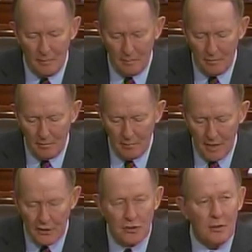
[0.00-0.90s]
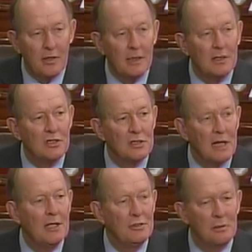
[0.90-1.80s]
making sure that it
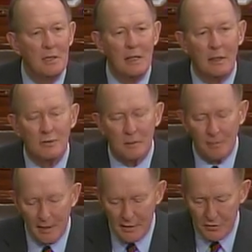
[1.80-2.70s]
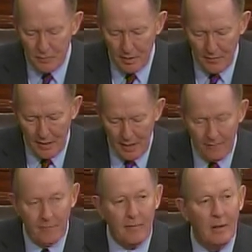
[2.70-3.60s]
stays unique as a place where we
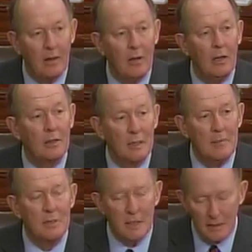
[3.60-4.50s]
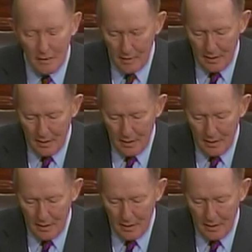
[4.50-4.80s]
have unlimited